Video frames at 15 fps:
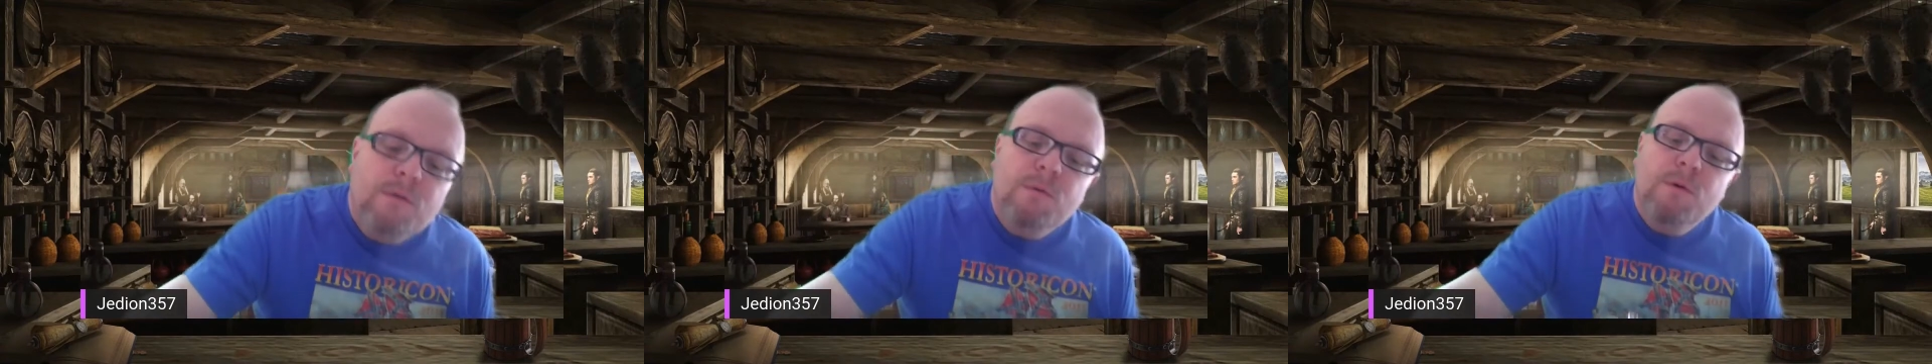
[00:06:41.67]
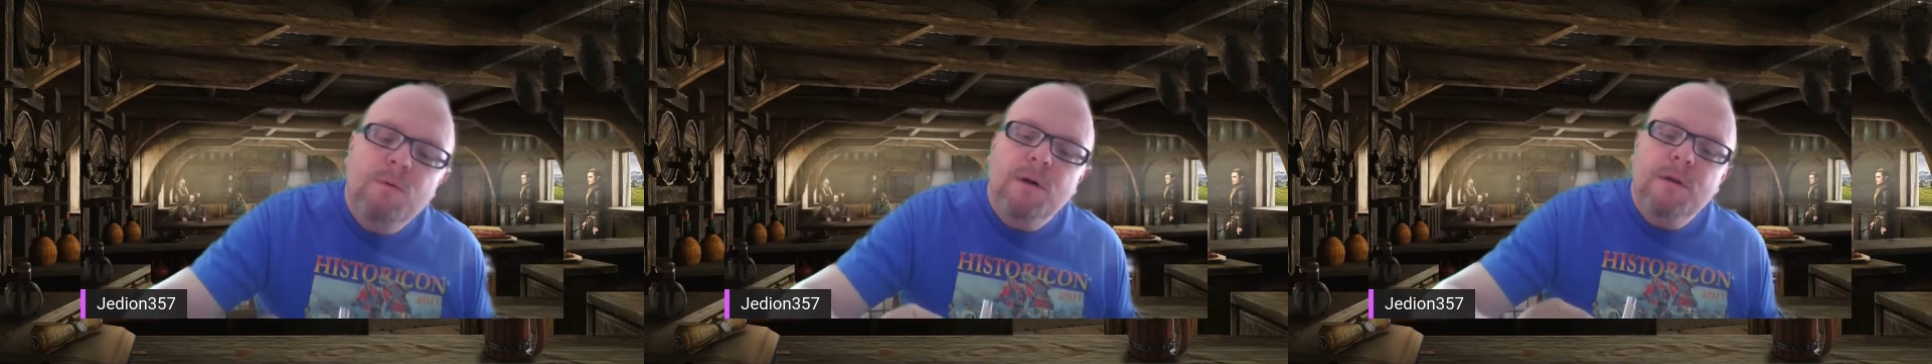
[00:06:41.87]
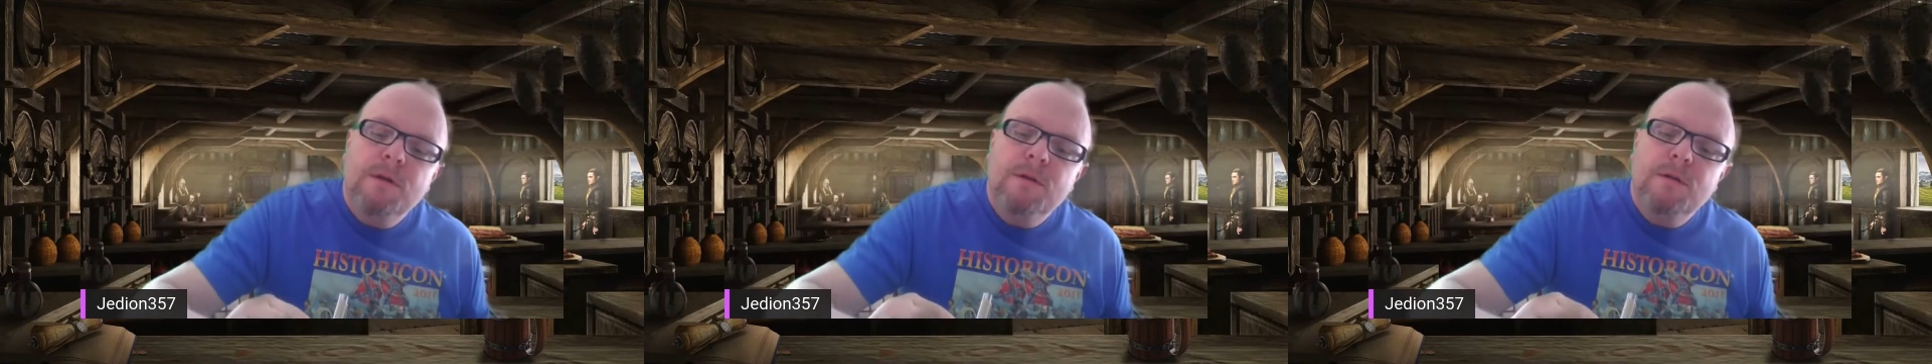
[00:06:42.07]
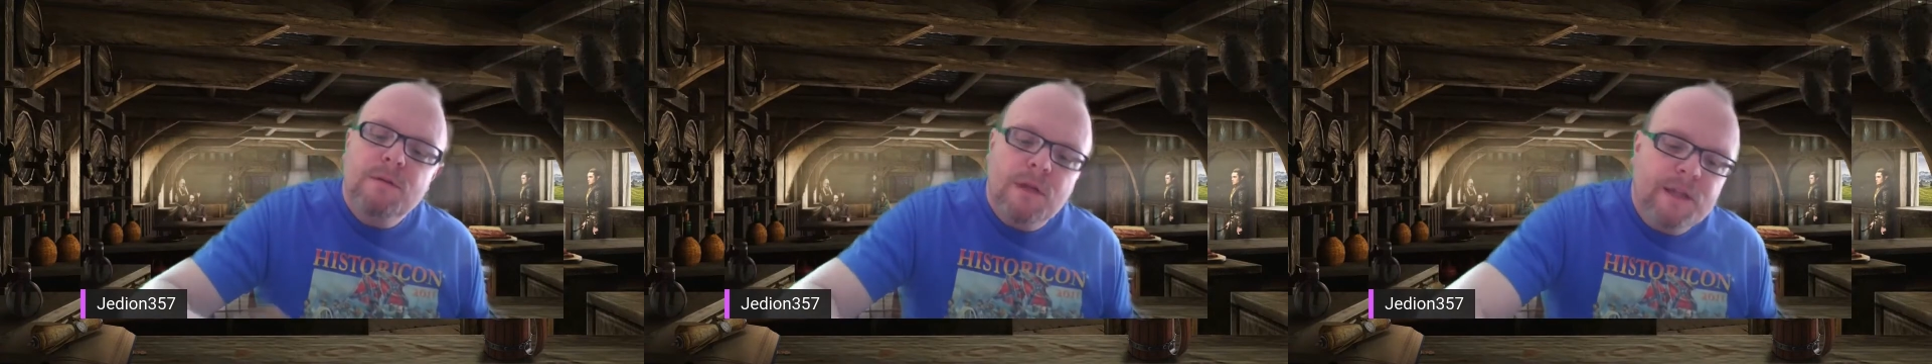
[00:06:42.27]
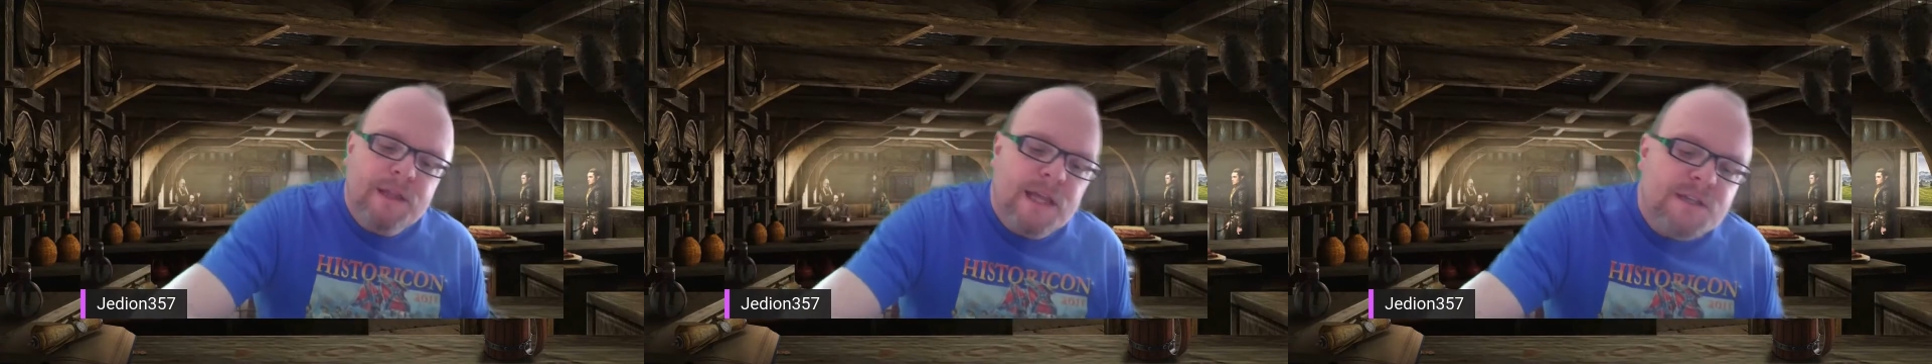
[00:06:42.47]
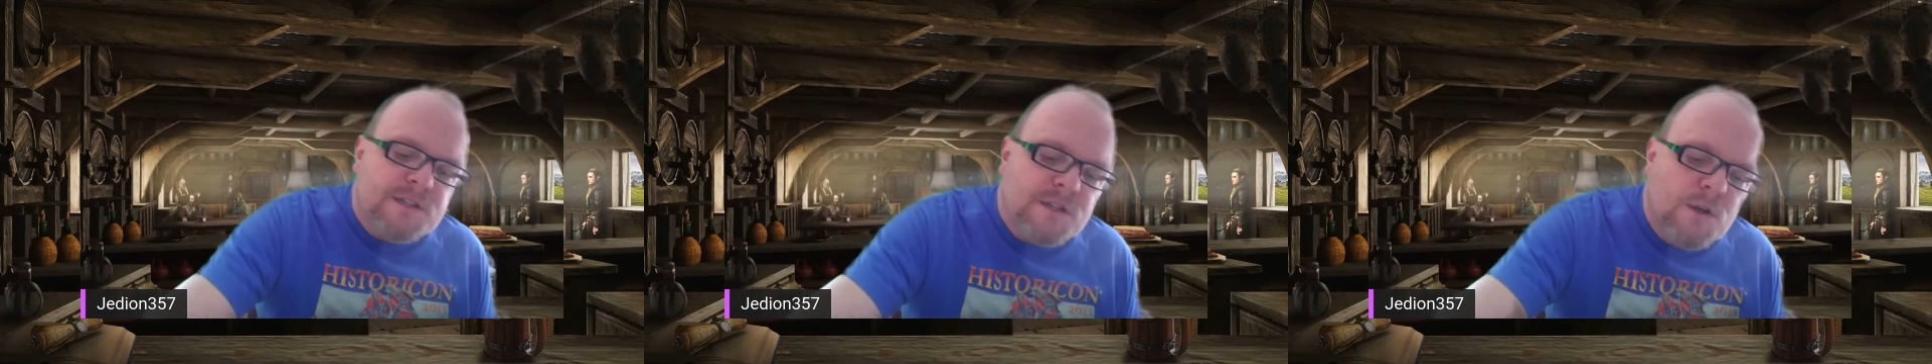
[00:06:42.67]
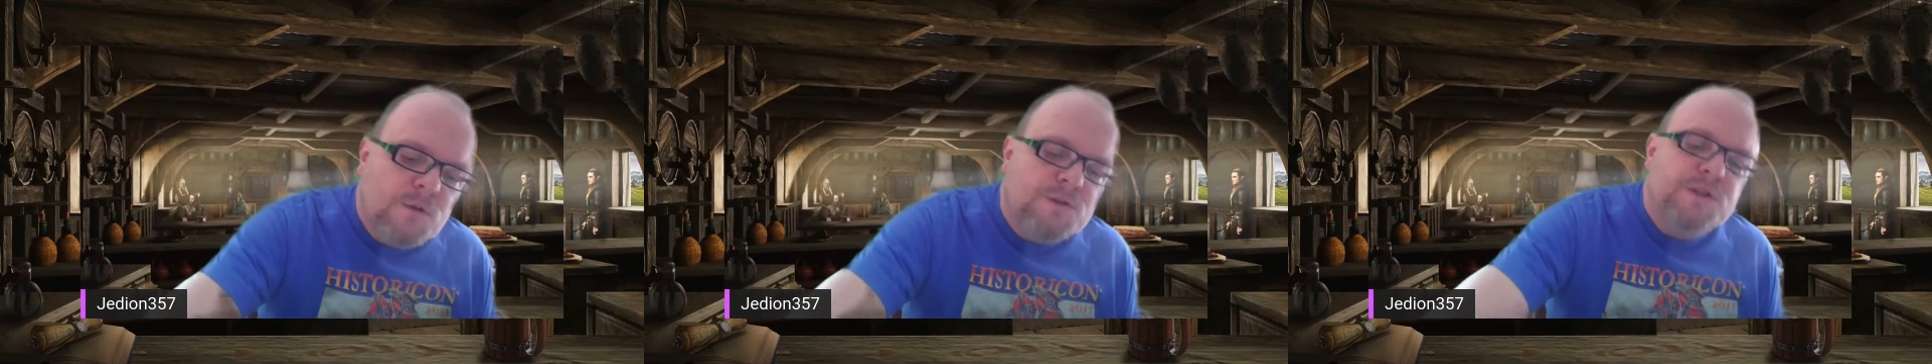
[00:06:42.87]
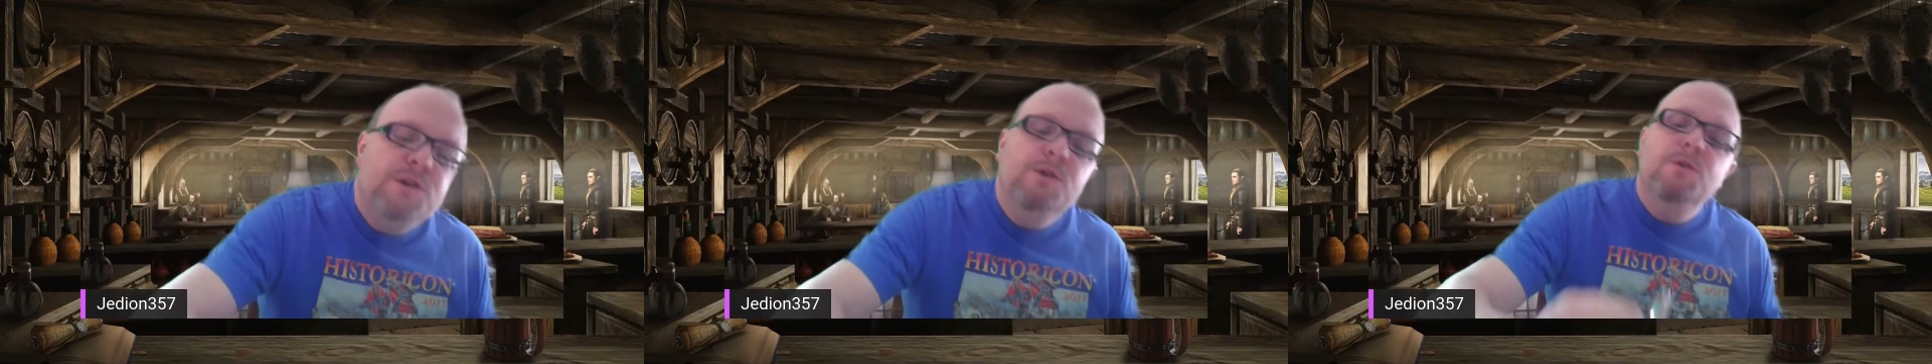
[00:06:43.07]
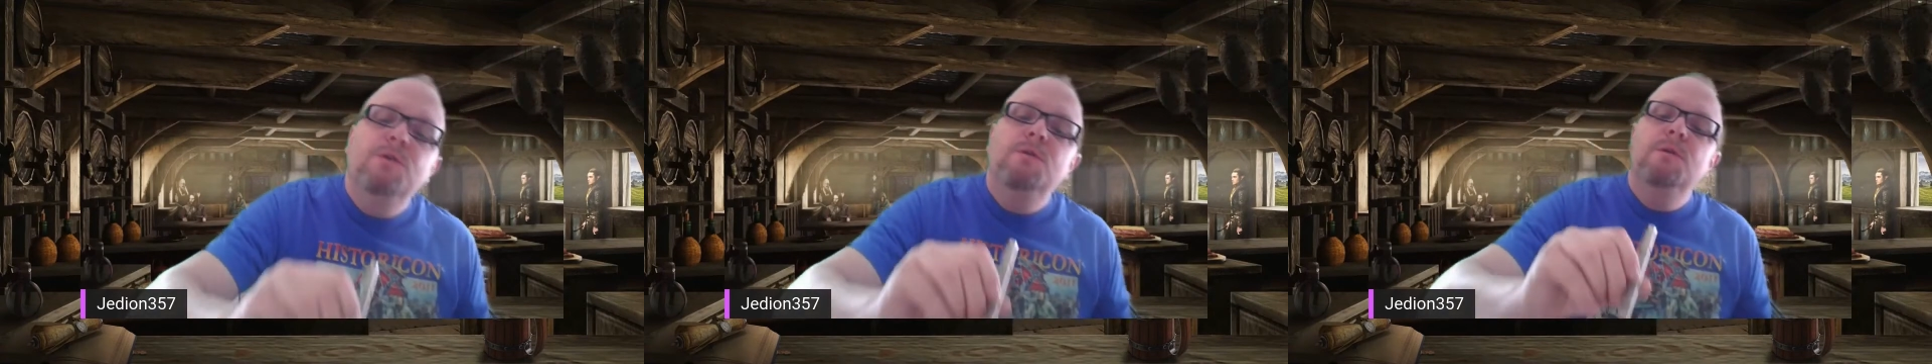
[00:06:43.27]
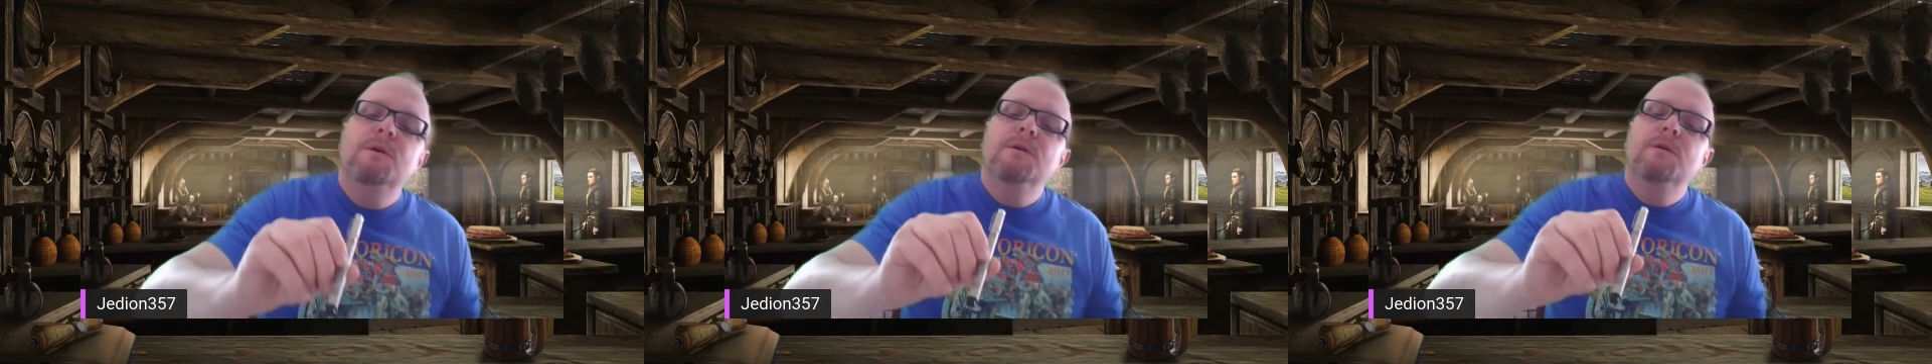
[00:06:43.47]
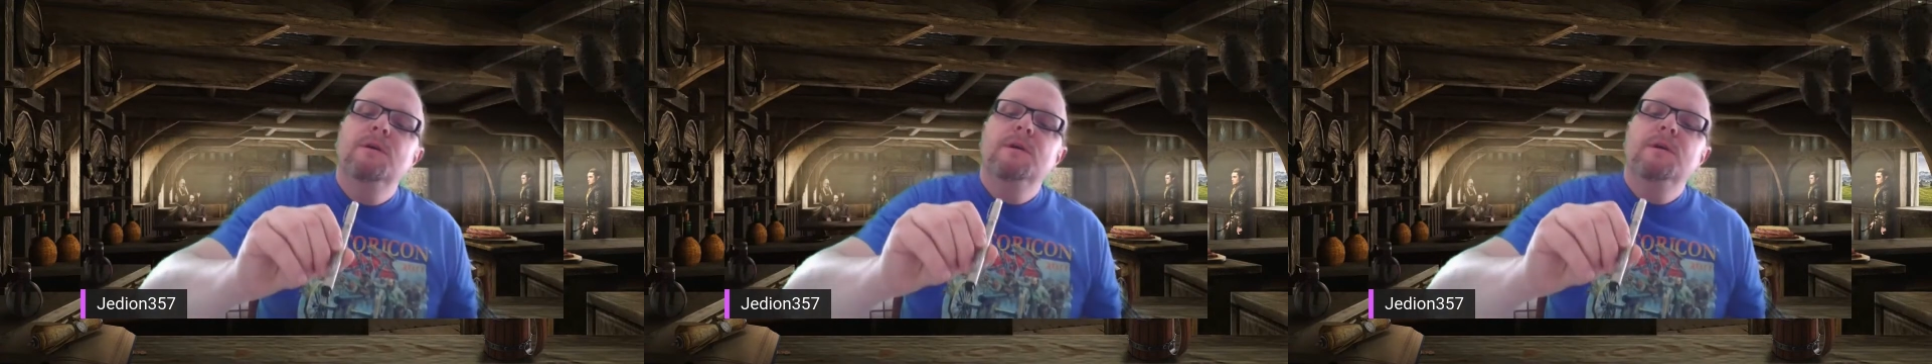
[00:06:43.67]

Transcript: we want and that's an 02